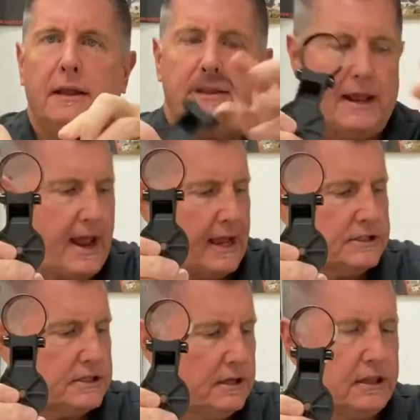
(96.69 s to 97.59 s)
that
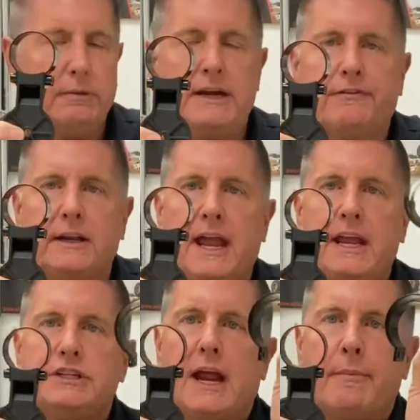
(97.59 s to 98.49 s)
has 3 different
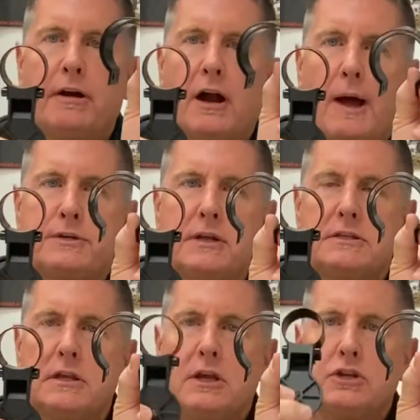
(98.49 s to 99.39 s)
cage diameter options.